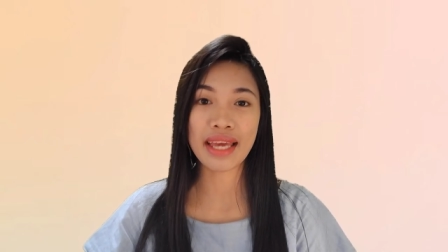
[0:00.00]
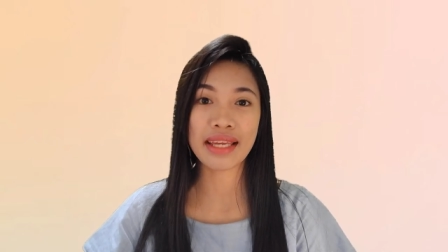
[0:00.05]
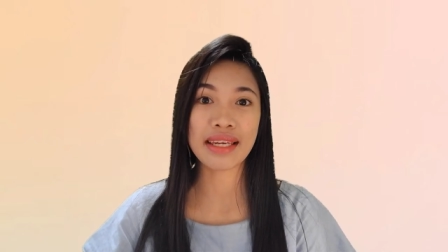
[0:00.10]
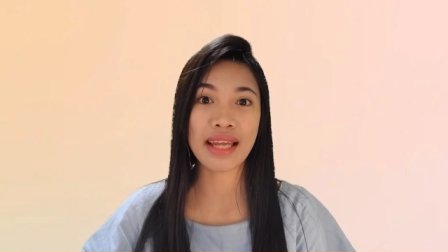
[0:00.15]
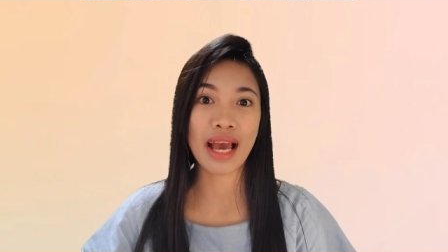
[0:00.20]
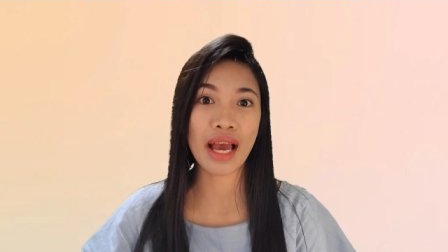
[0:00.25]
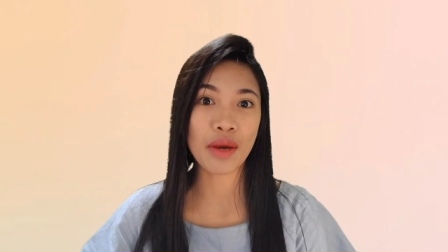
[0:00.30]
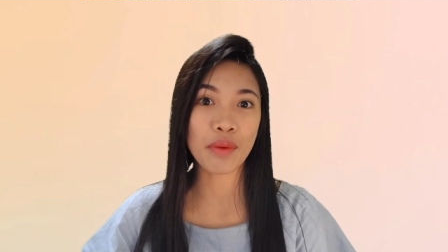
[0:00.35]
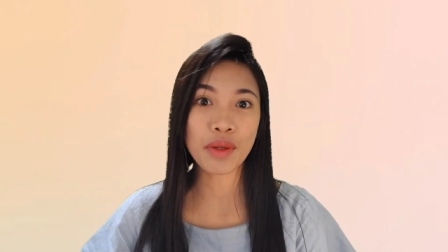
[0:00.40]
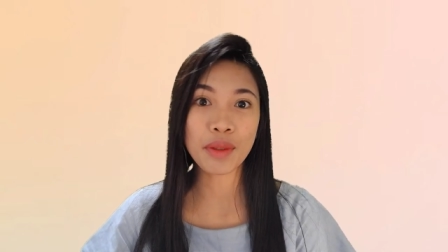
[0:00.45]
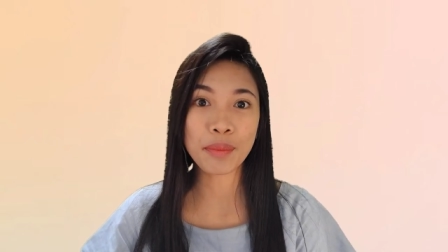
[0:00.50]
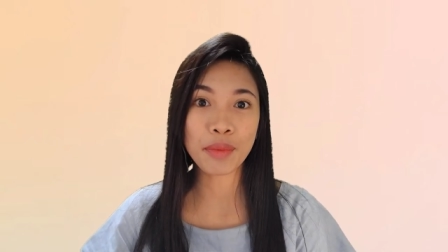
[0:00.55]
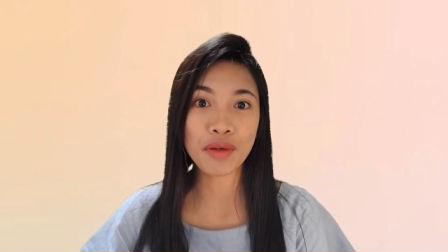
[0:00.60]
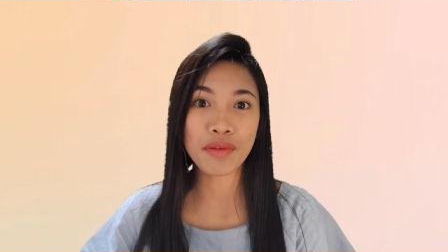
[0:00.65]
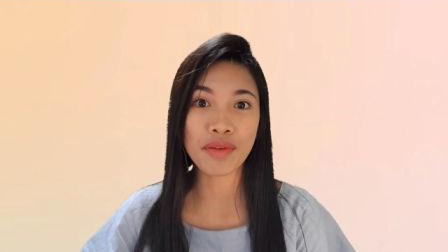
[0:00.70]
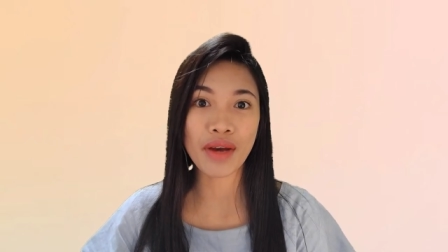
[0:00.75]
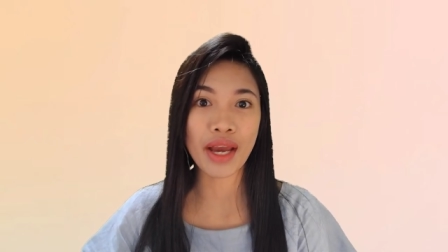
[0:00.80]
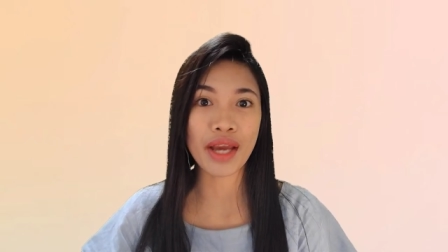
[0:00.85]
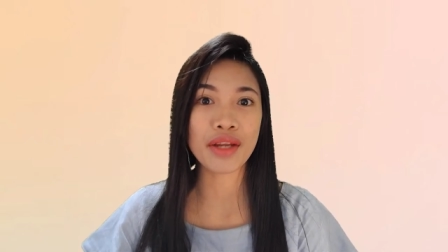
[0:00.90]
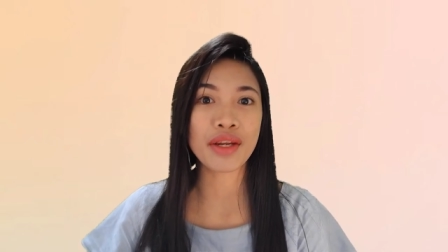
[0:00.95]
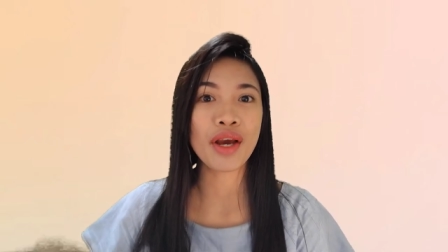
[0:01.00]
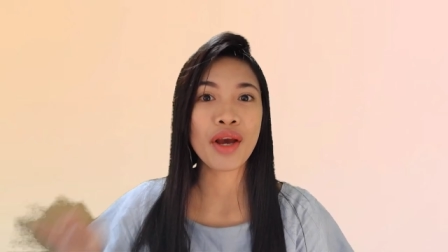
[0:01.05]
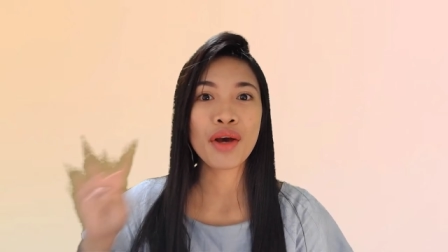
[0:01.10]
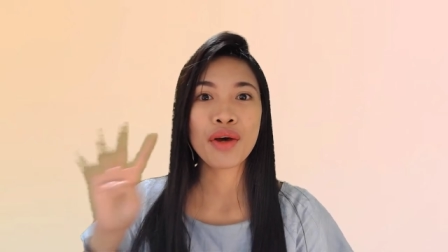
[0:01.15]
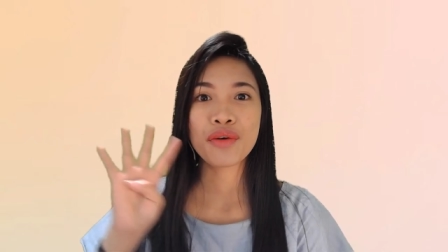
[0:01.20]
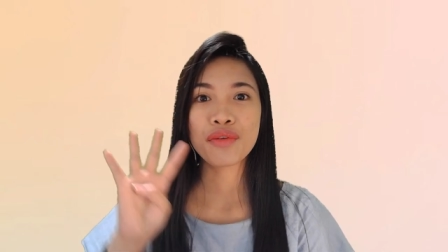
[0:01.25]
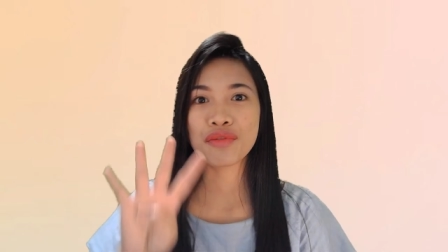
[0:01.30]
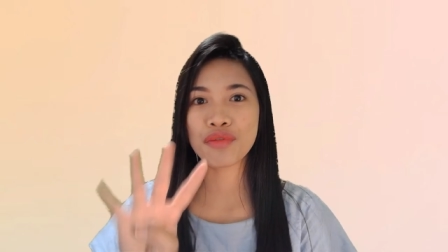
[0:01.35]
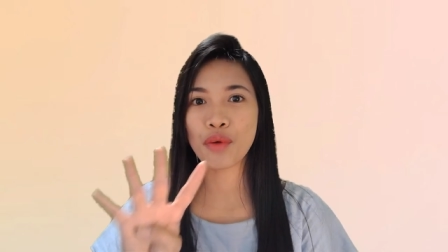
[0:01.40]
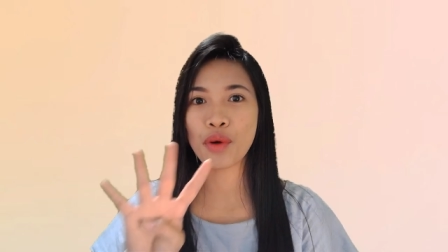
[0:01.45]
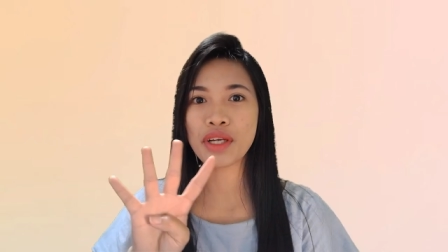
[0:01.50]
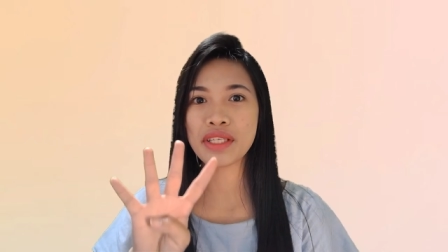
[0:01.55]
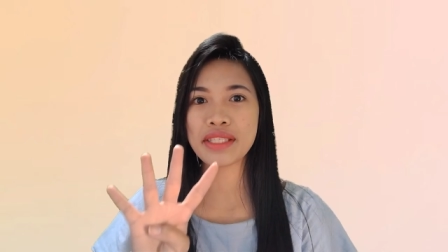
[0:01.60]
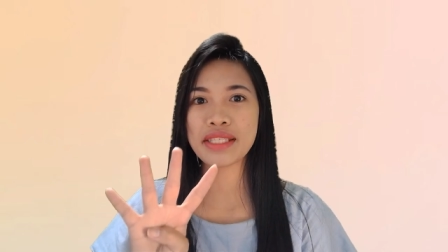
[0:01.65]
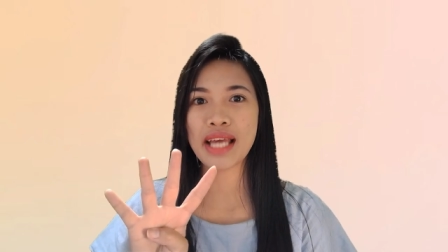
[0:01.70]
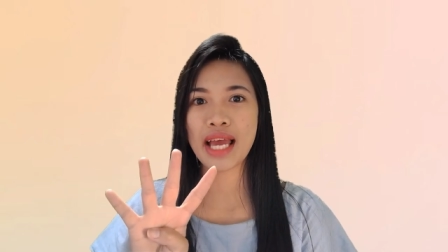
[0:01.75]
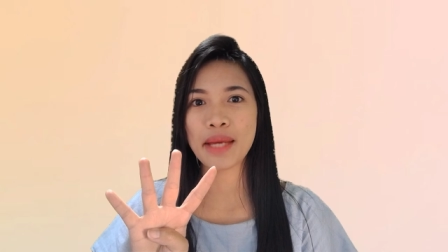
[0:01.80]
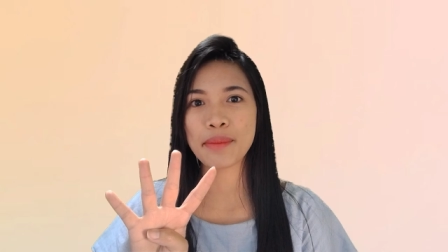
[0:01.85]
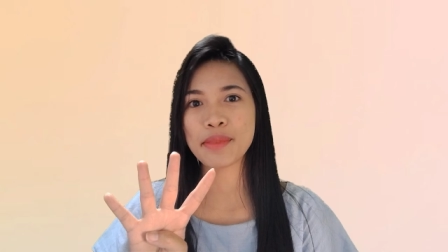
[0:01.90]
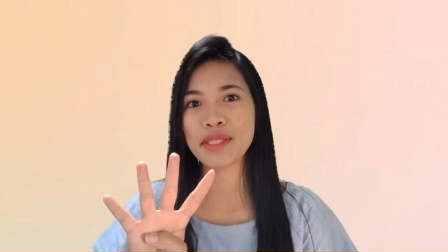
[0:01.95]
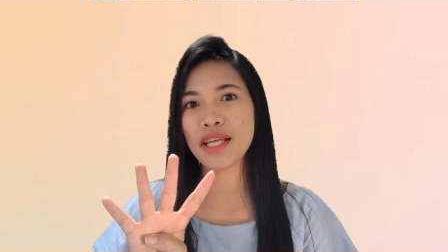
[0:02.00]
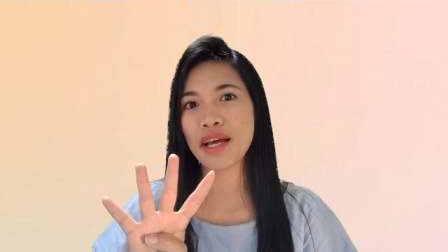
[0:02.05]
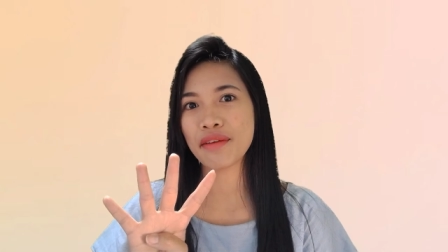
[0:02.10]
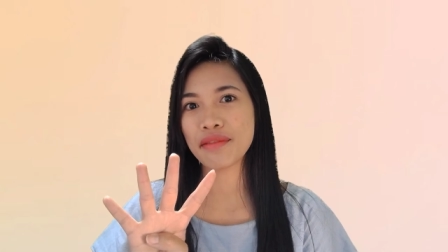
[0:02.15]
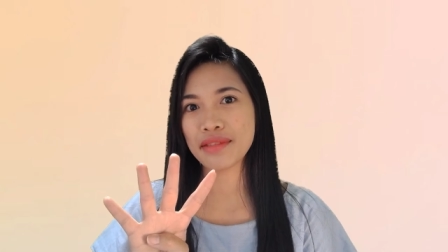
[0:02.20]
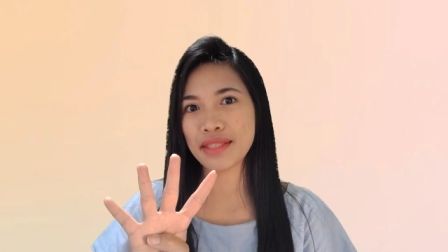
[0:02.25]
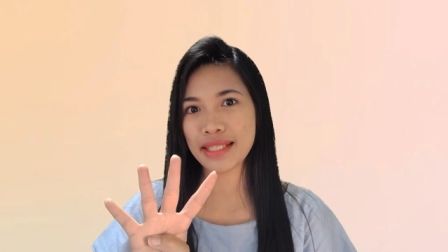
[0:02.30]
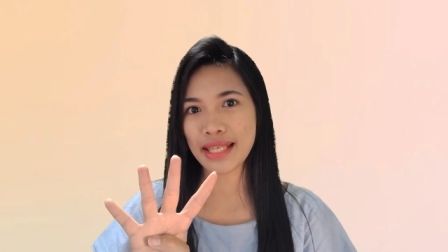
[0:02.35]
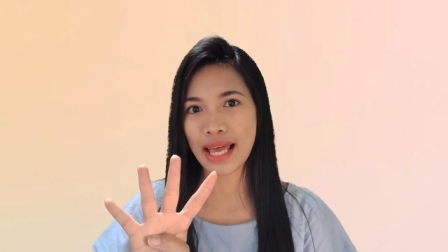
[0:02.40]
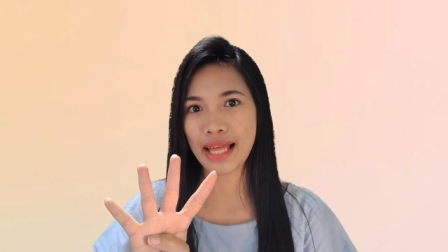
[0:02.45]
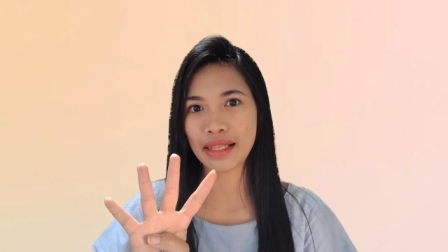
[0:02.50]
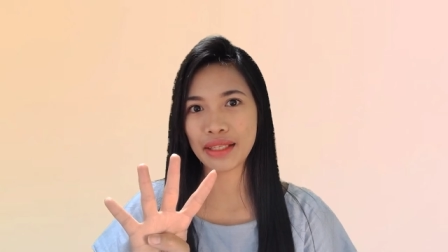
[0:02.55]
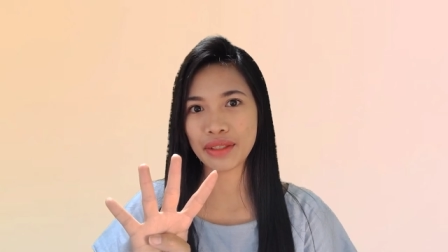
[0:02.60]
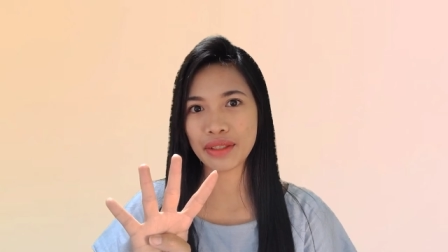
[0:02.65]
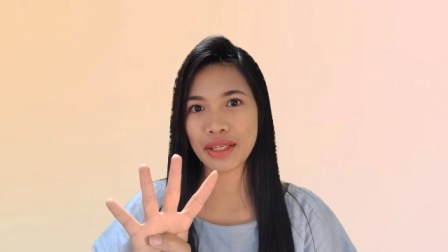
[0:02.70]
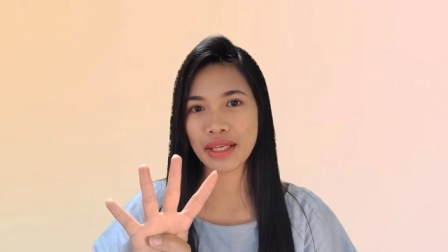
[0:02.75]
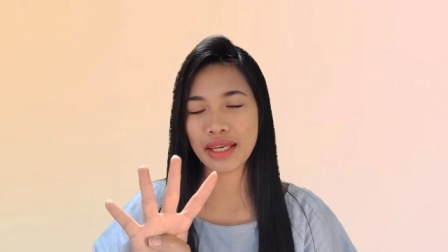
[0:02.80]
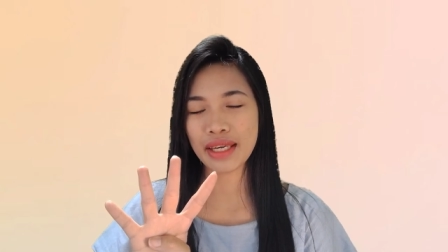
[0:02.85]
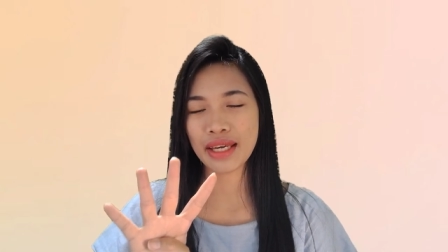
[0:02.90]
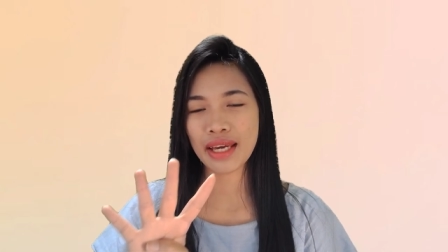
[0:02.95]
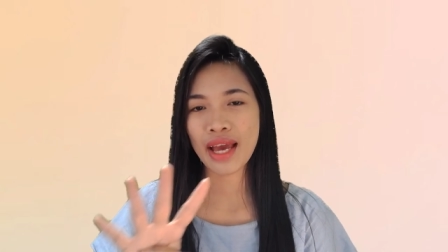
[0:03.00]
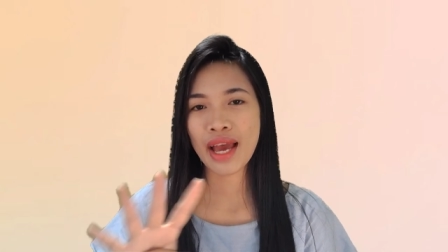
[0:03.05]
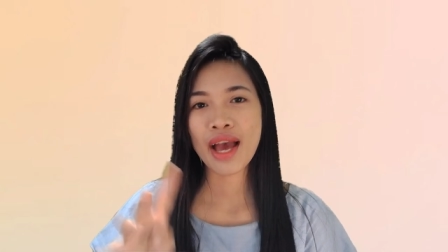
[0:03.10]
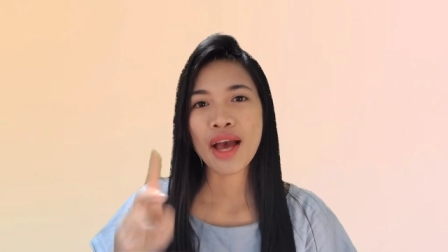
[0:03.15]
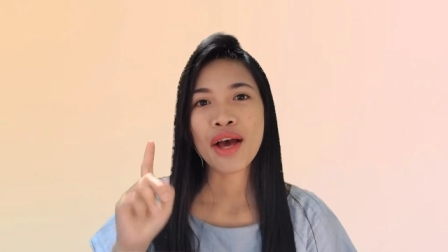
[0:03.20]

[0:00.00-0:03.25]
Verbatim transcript: and I will provide four types of salary.